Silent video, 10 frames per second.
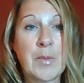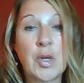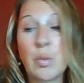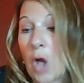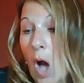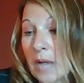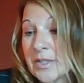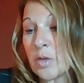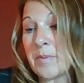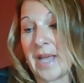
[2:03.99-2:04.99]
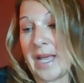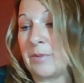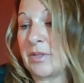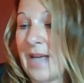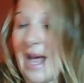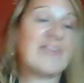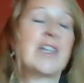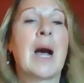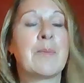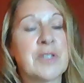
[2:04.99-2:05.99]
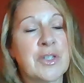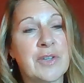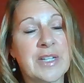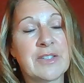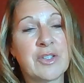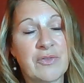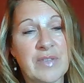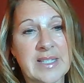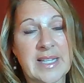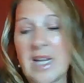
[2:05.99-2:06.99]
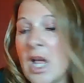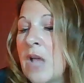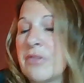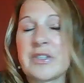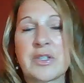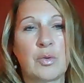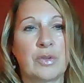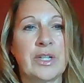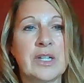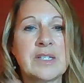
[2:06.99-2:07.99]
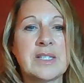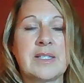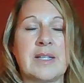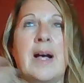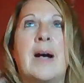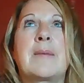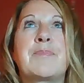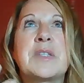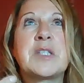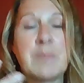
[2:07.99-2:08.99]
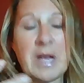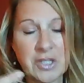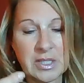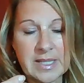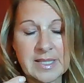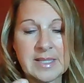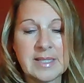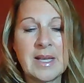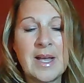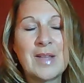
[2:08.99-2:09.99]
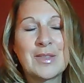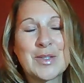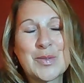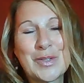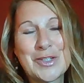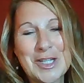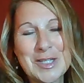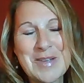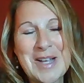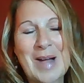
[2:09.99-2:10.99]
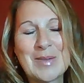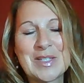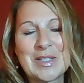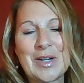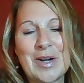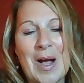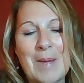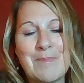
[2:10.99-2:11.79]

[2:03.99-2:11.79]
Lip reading: You will also be able to have the opportunity to visit the school nurse, specialists, the school adjustment counselor.